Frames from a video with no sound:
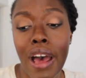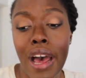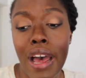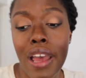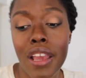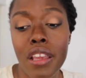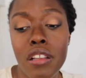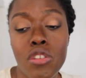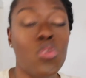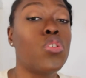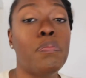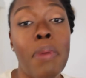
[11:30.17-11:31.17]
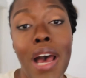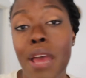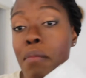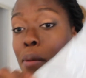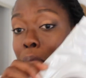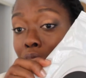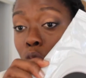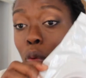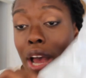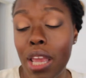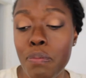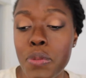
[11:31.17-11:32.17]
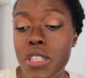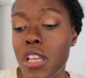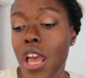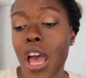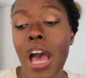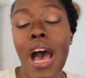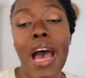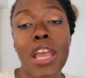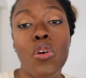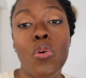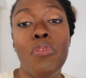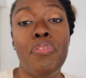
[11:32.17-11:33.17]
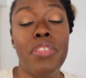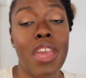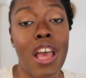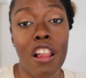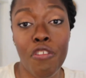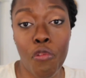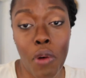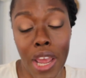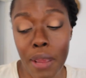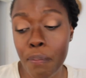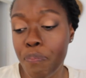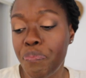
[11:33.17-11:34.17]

I don't buy my MAC wipes. I go for the ELF wipe.